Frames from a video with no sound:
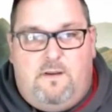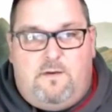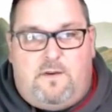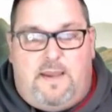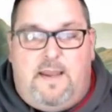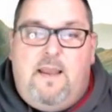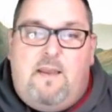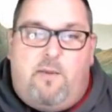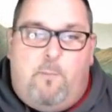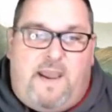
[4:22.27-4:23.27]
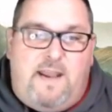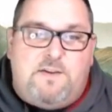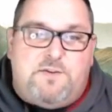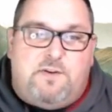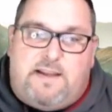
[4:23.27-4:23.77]
Okay. The
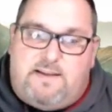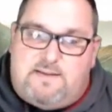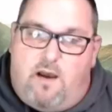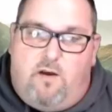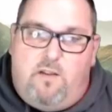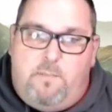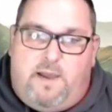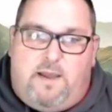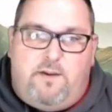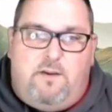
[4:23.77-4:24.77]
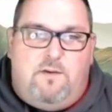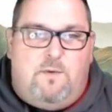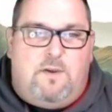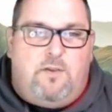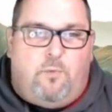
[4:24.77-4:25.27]
manager is all about you
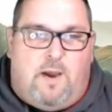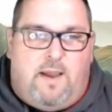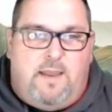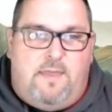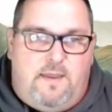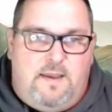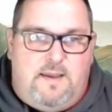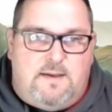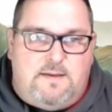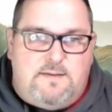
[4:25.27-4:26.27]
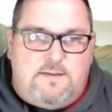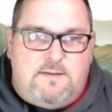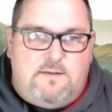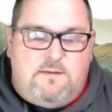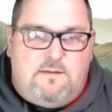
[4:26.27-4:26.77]
doing the right things.
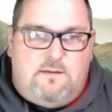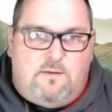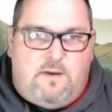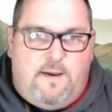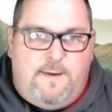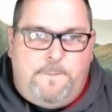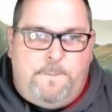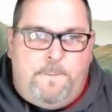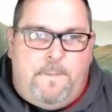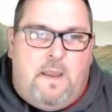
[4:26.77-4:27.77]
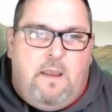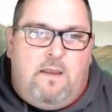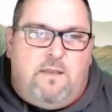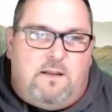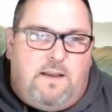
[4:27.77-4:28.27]
Okay. Mm-hmm.
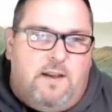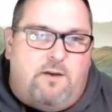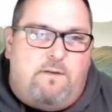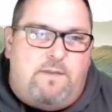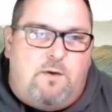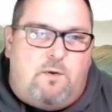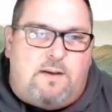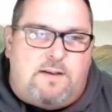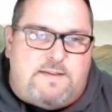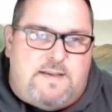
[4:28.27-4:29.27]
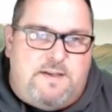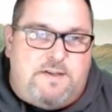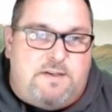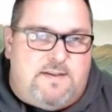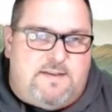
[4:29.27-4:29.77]
The leader of the
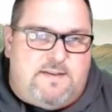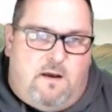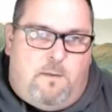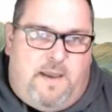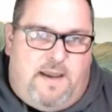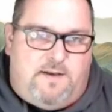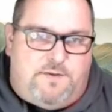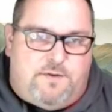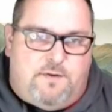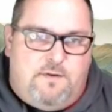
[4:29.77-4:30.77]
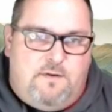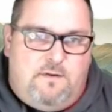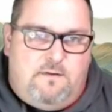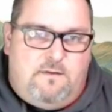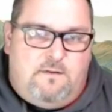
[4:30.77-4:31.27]
organization is not a manager.
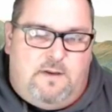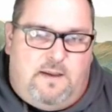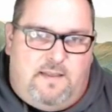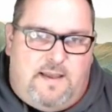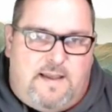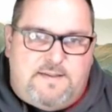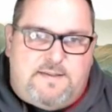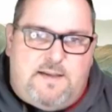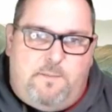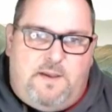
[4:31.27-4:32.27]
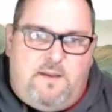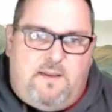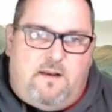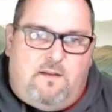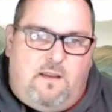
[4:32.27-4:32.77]
And that's something
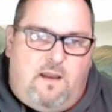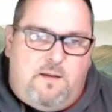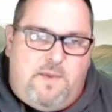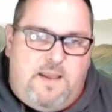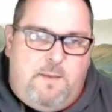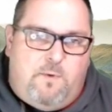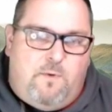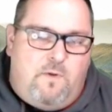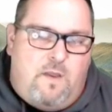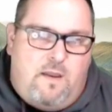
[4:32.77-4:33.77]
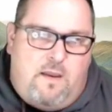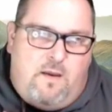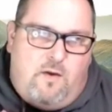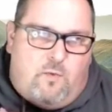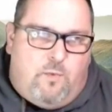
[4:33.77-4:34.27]
that a lot of people
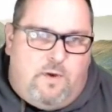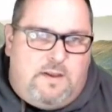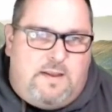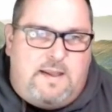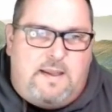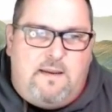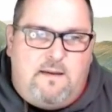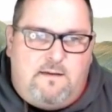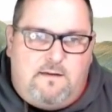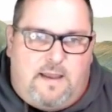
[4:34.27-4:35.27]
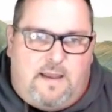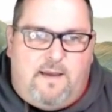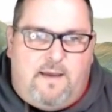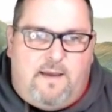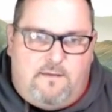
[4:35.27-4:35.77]
really
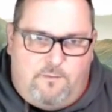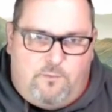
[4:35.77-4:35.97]
have